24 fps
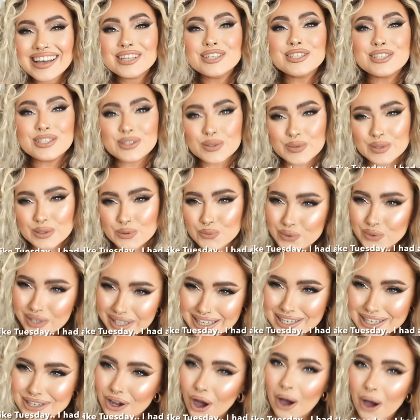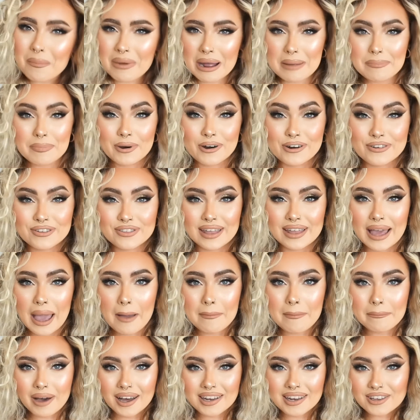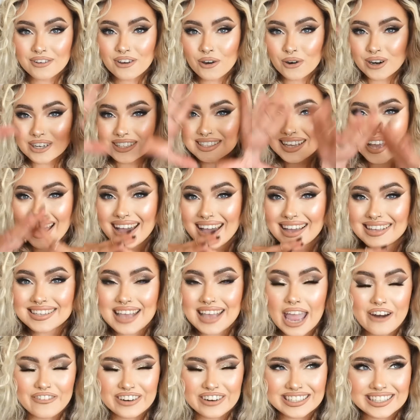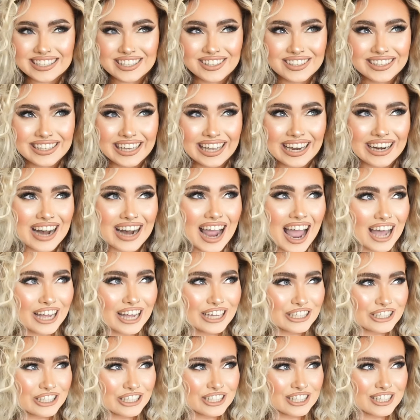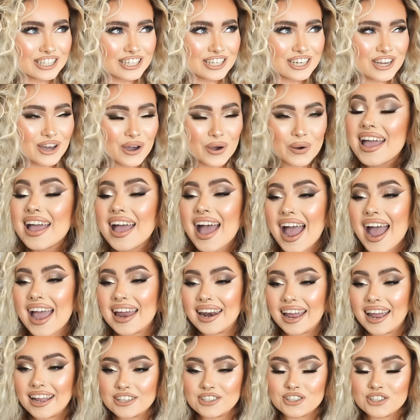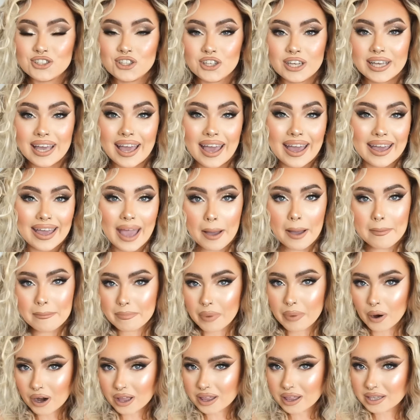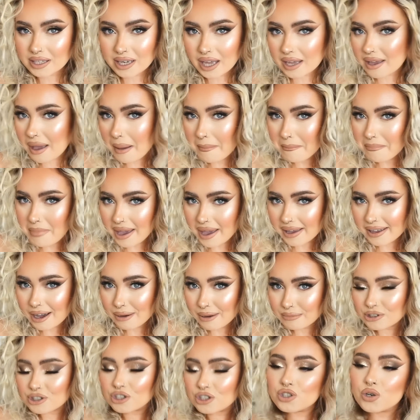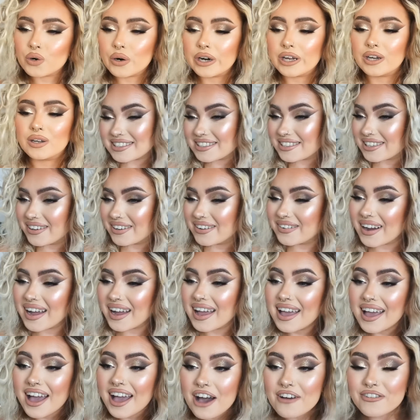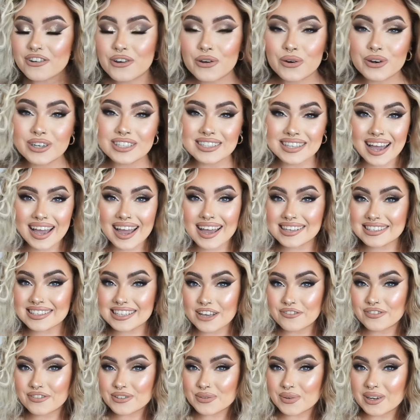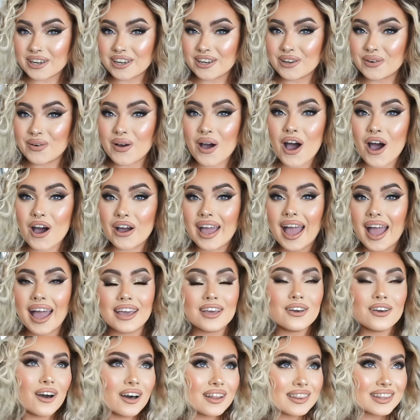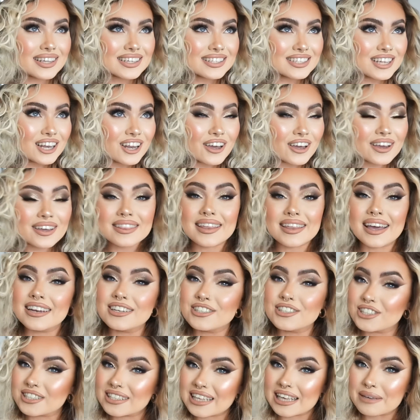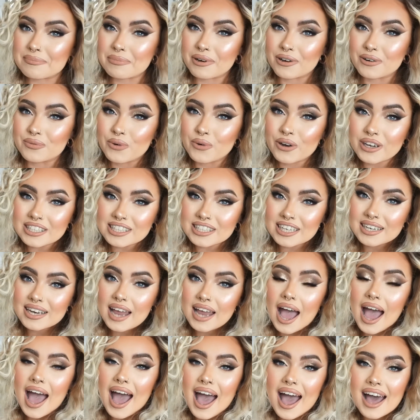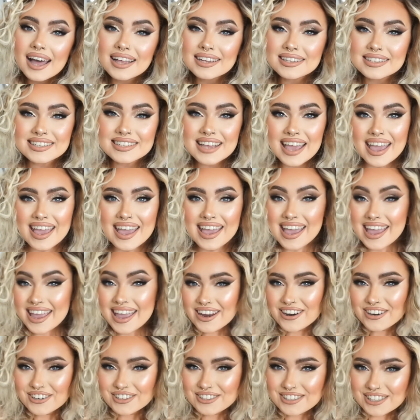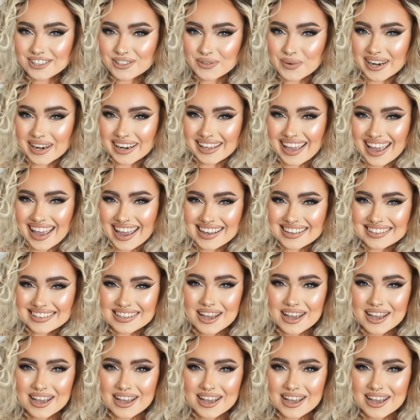So it's really not my birthday, but of course guys, every single year, as you know, I like to do a birthday makeup tutorial. So of course guys, if you want to know how I got this look, then just keep on watching, and here's the 28!